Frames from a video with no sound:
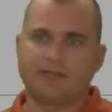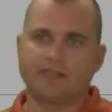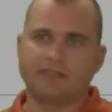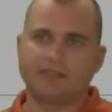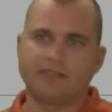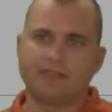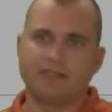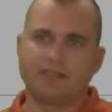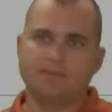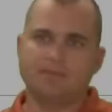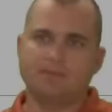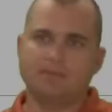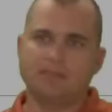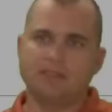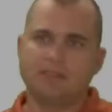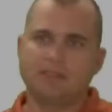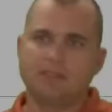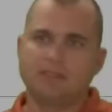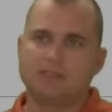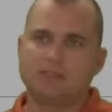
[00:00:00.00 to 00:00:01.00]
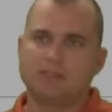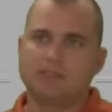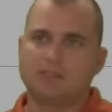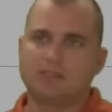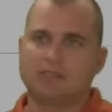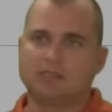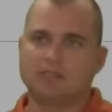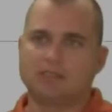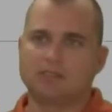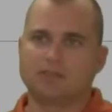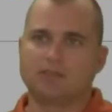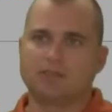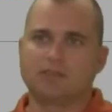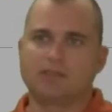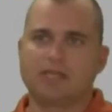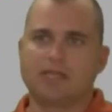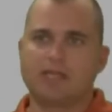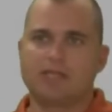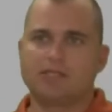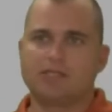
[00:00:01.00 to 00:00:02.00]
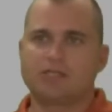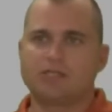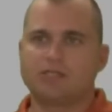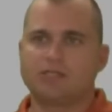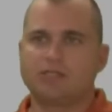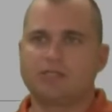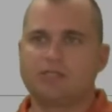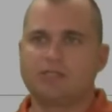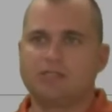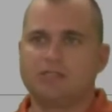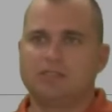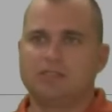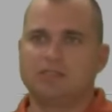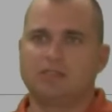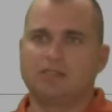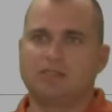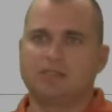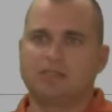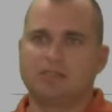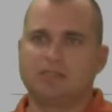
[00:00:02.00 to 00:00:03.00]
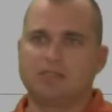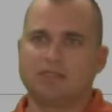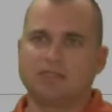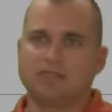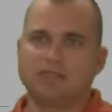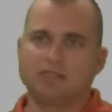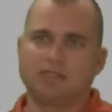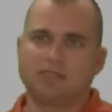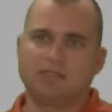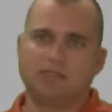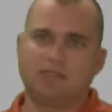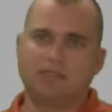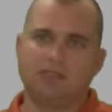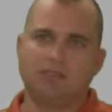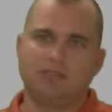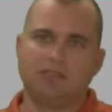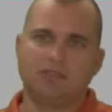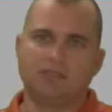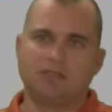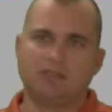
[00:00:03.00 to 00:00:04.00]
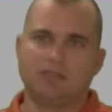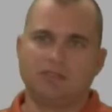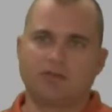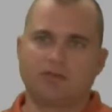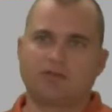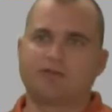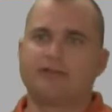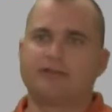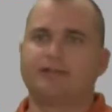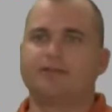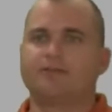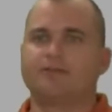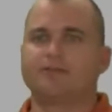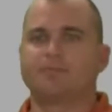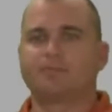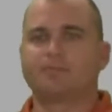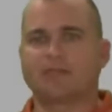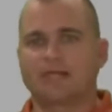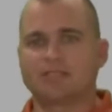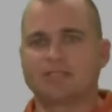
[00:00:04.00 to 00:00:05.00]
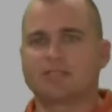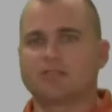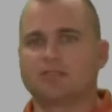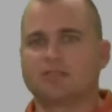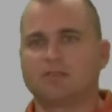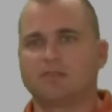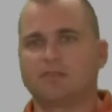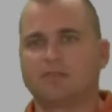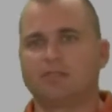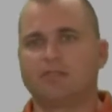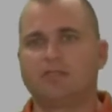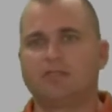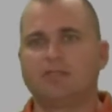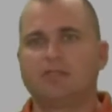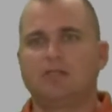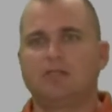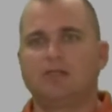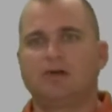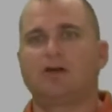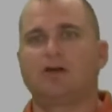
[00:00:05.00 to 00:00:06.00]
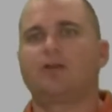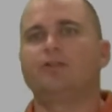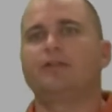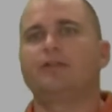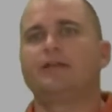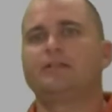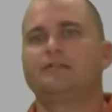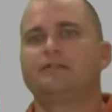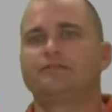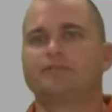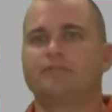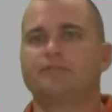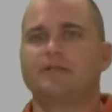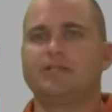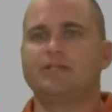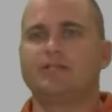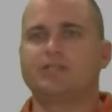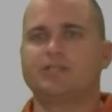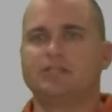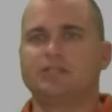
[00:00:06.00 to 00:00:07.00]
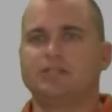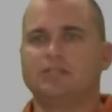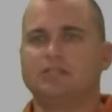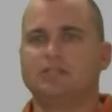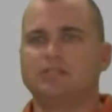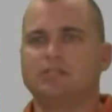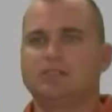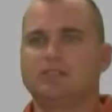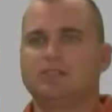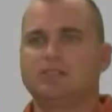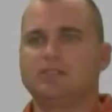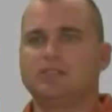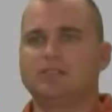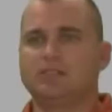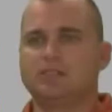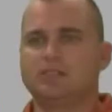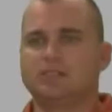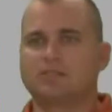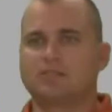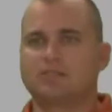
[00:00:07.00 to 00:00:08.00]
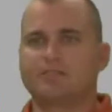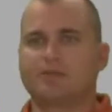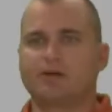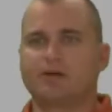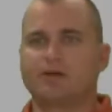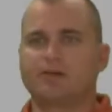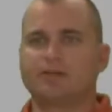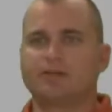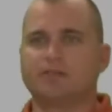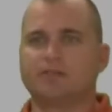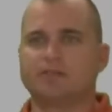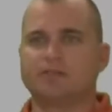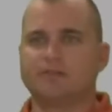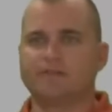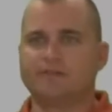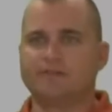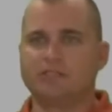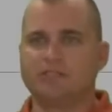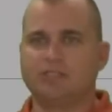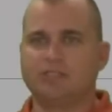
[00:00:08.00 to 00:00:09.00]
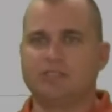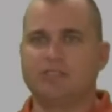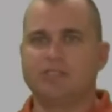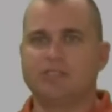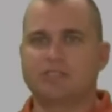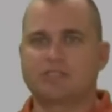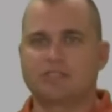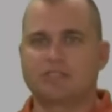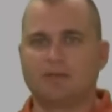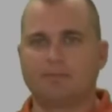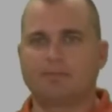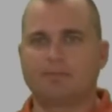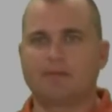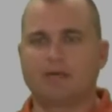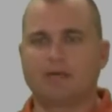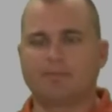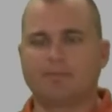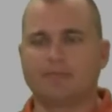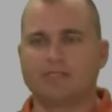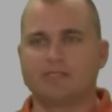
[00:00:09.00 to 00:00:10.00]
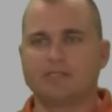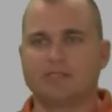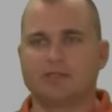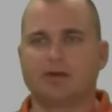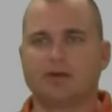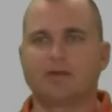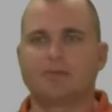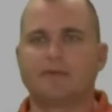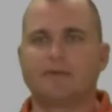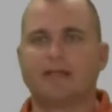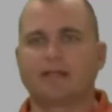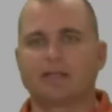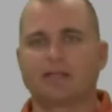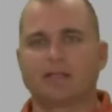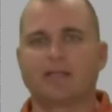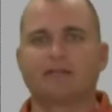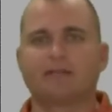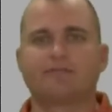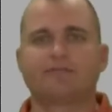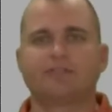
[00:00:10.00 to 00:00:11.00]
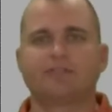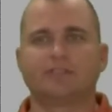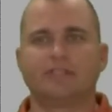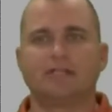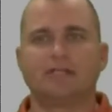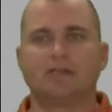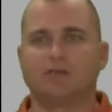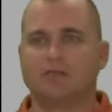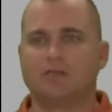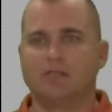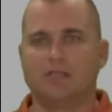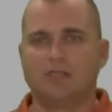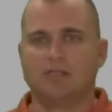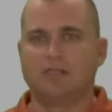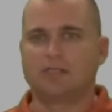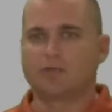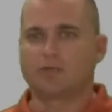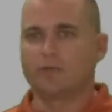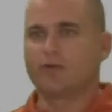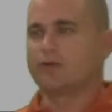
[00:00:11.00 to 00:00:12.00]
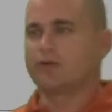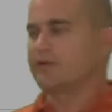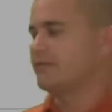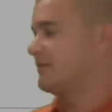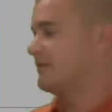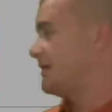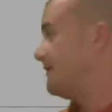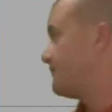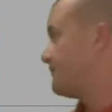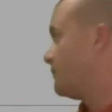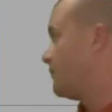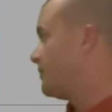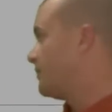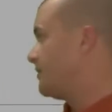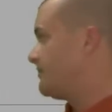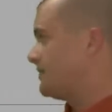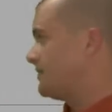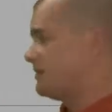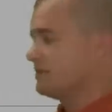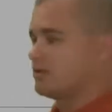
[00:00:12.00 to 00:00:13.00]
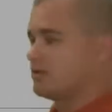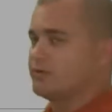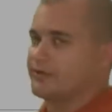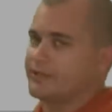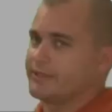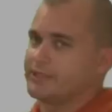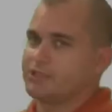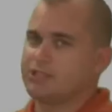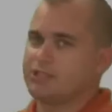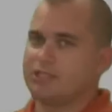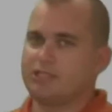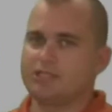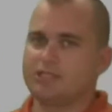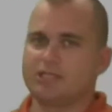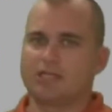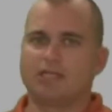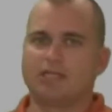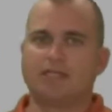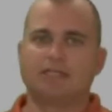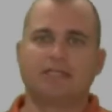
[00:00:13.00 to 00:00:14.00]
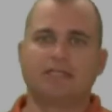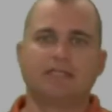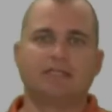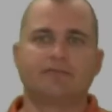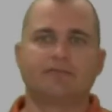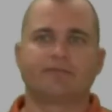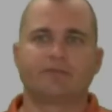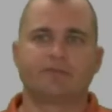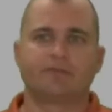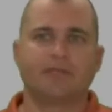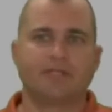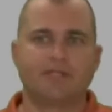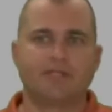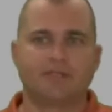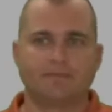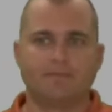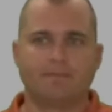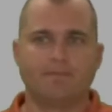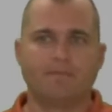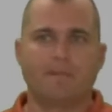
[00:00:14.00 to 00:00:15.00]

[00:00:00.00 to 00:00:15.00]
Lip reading: name, the location, the creator, the project number, all that information is part of the sheet set properties and automatically got filled out. So we don't ever have to worry about going and changing any of that information.